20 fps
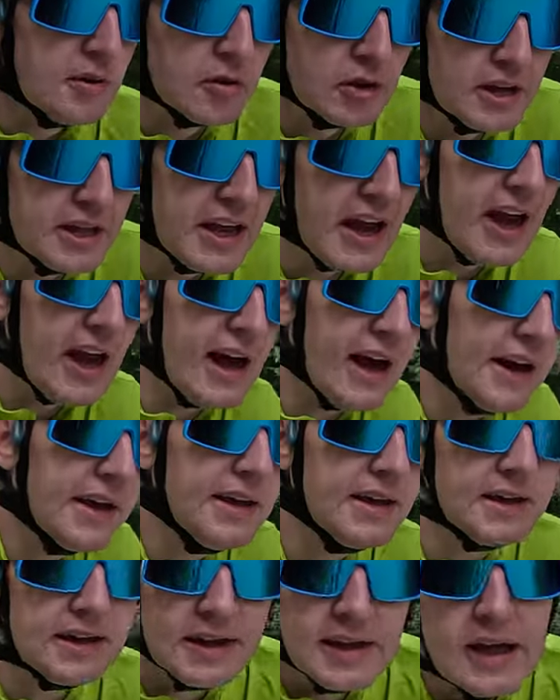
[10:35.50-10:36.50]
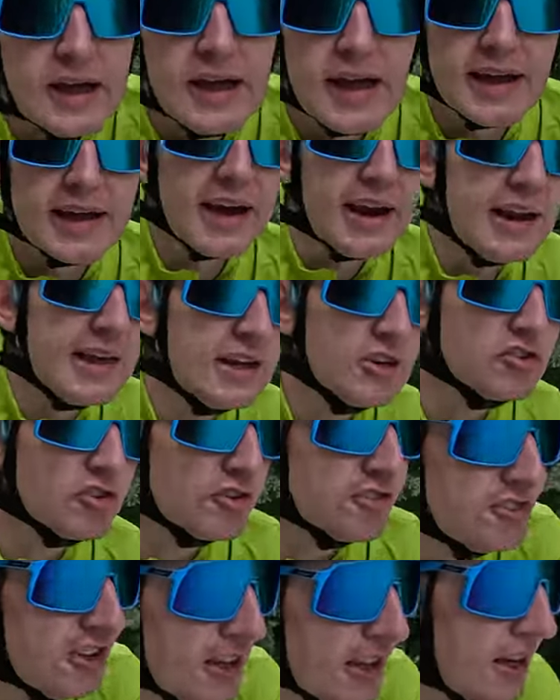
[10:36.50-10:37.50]
be really odd and kind of
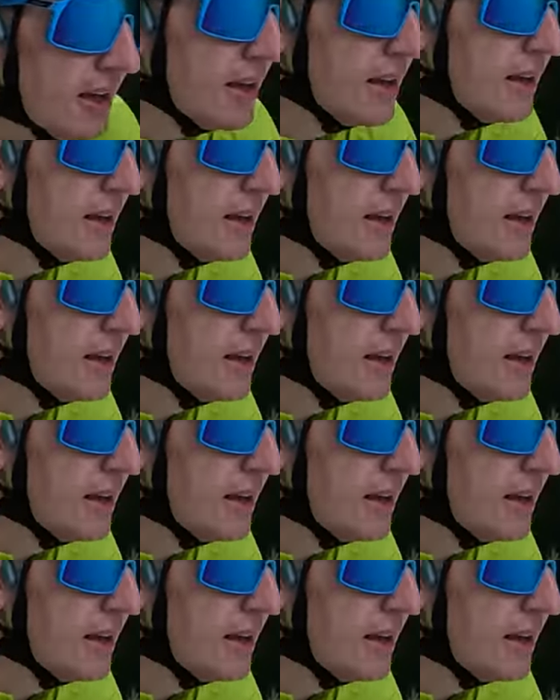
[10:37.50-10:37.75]
interesting.